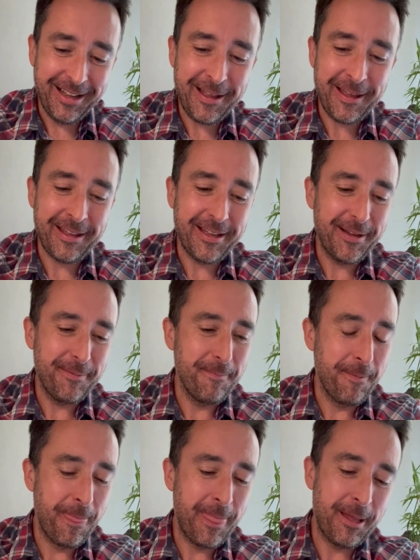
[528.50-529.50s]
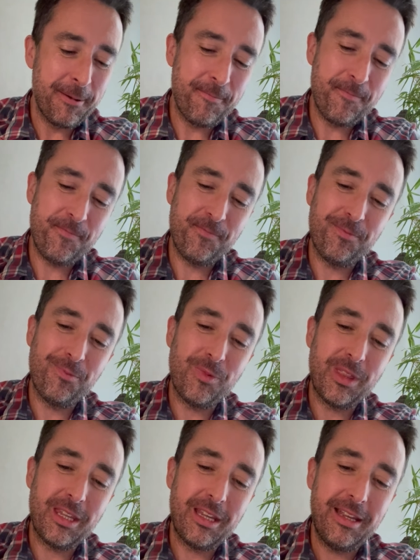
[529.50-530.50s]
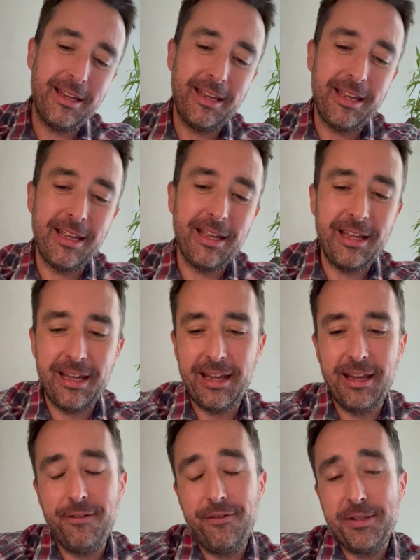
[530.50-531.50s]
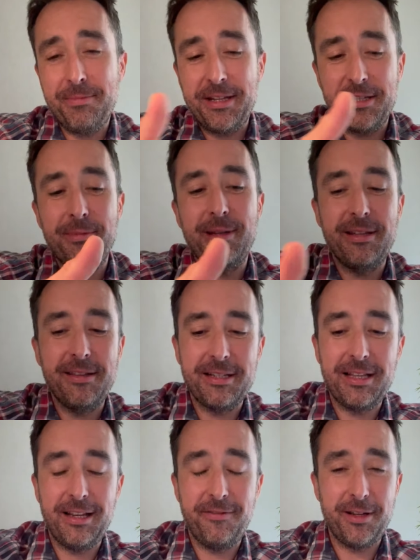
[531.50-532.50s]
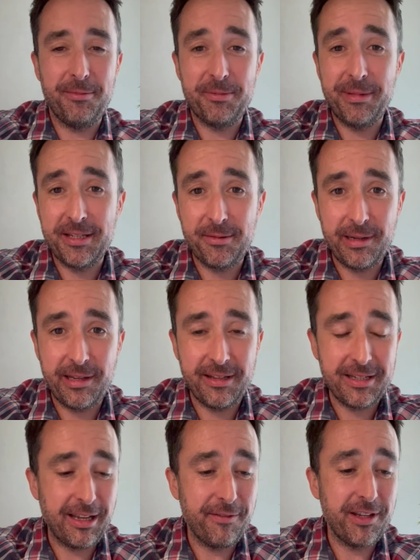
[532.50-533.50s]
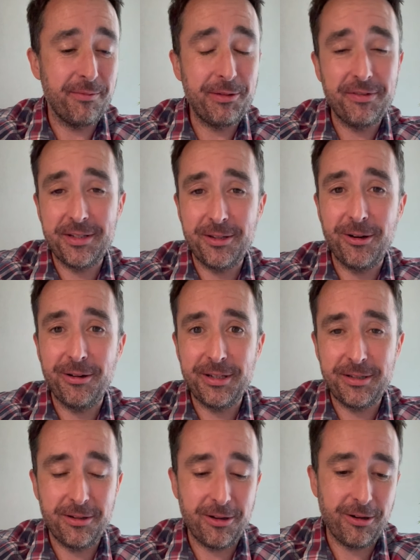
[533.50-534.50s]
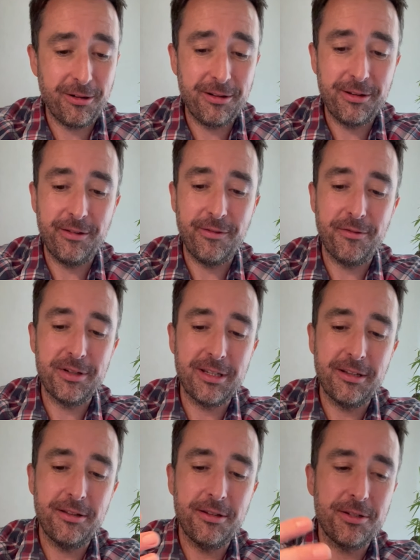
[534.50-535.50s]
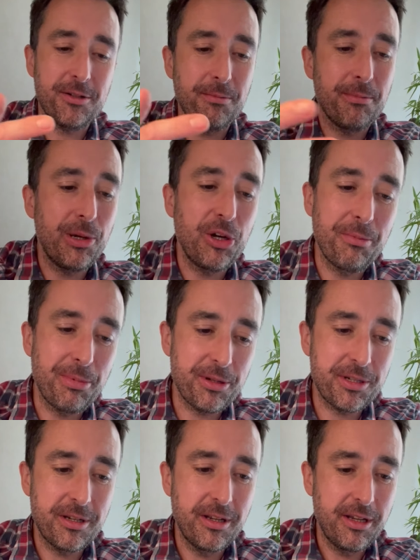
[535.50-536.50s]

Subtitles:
If it's meant to be in this lifetime, it's meant to be in this lifetime. If it's not, it's not. Obviously, there's some purpose.